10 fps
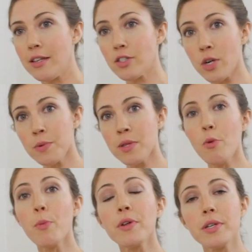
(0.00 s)
And start with the
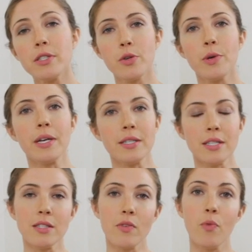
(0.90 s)
mobility so you get a
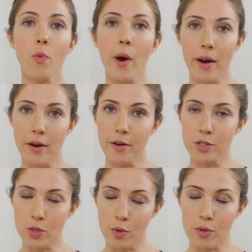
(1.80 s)
sense of where your
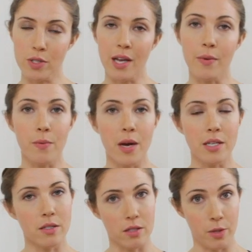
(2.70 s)
shoulders can
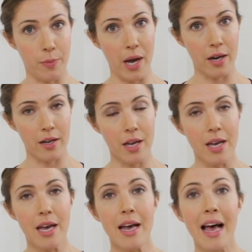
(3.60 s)
rest on your back.
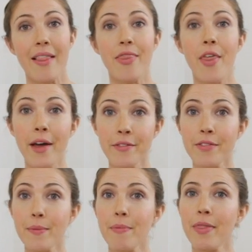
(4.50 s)
Then
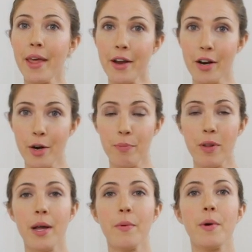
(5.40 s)
from there,
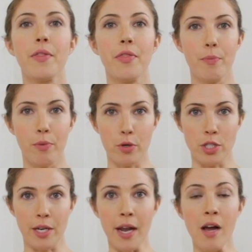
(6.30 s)
play with the
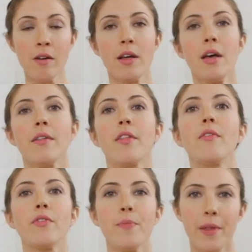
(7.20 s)
pushing out.
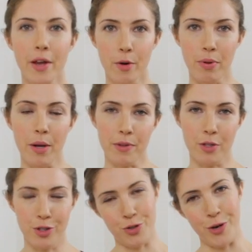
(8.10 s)
Then from there, play with
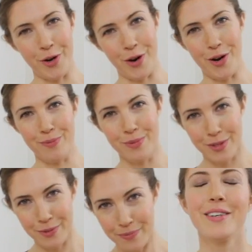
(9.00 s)
the straight
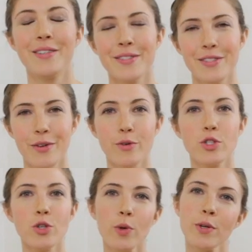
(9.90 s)
arms. So
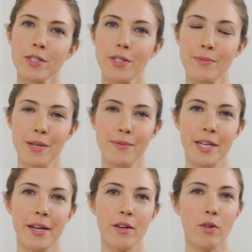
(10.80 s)
shoulders sometimes
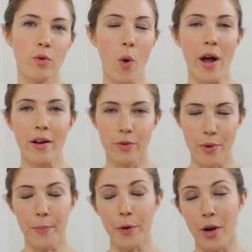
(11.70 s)
take a little while to
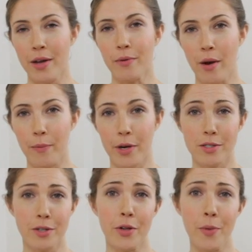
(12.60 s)
wrap your head around
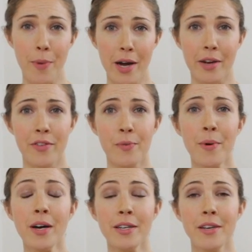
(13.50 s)
because they're on the back of your
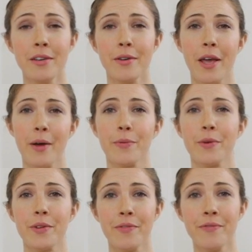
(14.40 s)
body. You can't
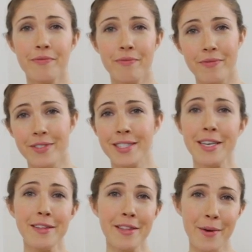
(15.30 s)
really
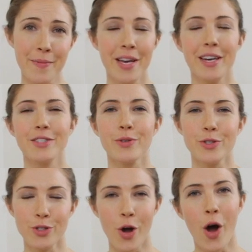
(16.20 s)
see them, so
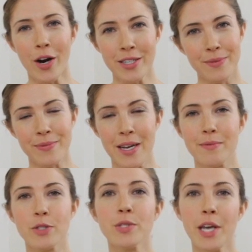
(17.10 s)
it's just hard
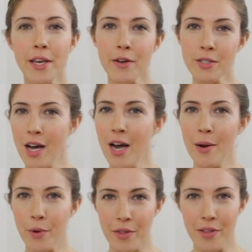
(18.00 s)
sometimes. So take your
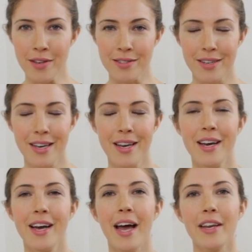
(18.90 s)
time with it.
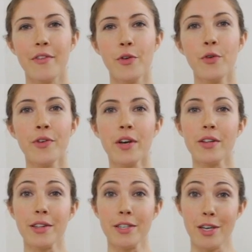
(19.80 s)
And if you feel
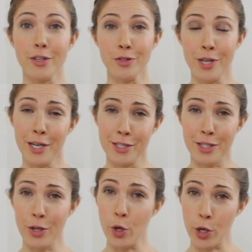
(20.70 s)
like this exercise is
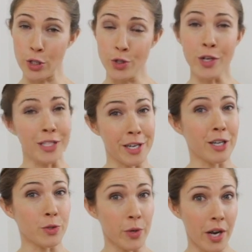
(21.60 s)
a little constricting,
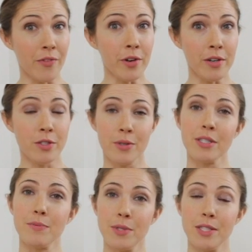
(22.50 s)
because we definitely are doing
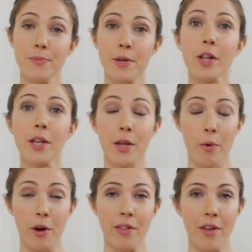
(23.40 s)
some stability
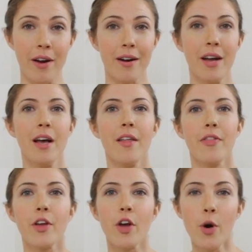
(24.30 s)
work there,
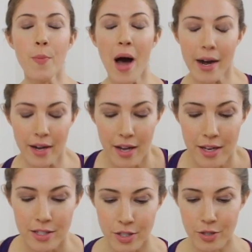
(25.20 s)
then go back
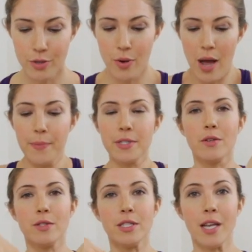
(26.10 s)
to
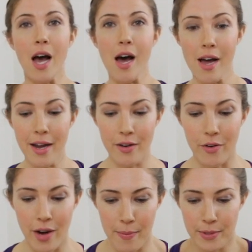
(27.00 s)
episodes 9
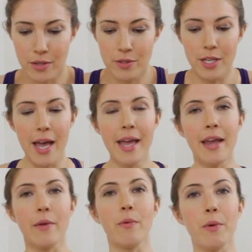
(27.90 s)
or episodes
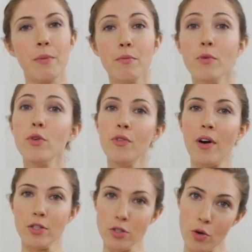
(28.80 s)
8 where we move
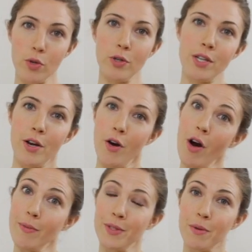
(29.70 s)
our shoulders and our
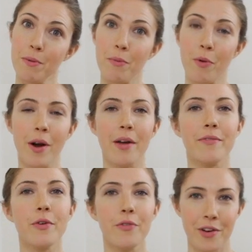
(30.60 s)
arms a little bit more, and
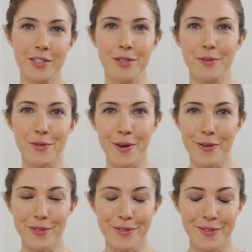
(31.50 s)
feel free to do
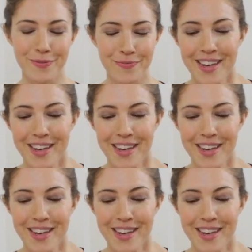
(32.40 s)
those.